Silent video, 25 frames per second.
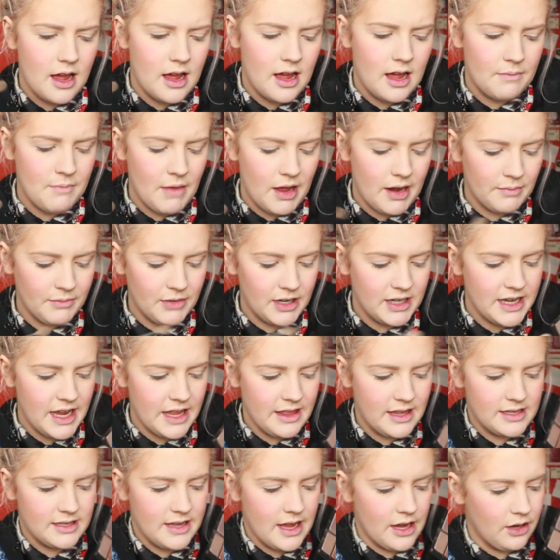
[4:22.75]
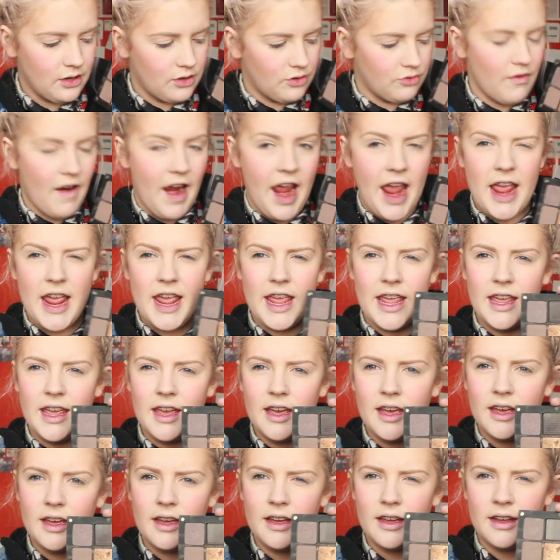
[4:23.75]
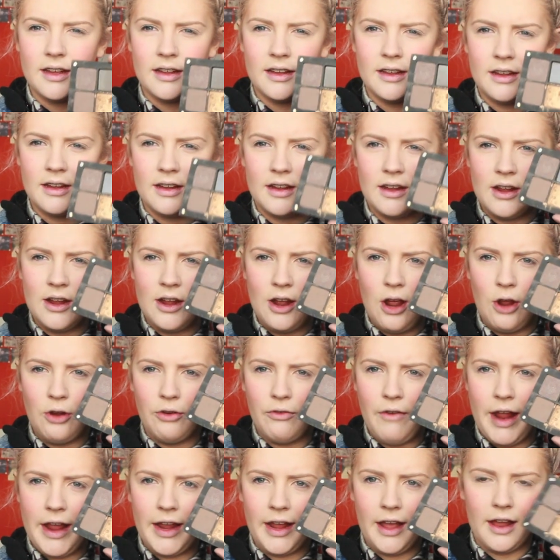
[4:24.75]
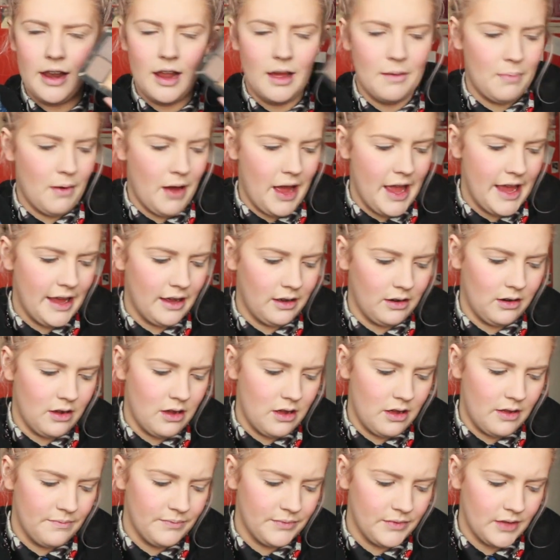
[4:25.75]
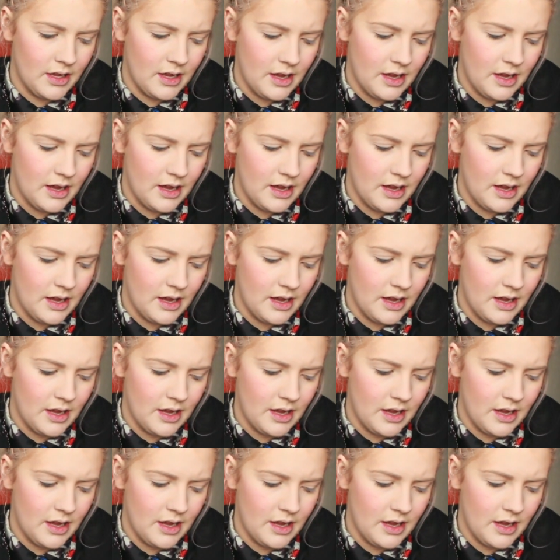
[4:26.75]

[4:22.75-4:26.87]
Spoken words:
and I'm going to take this like grey colour by Inglot,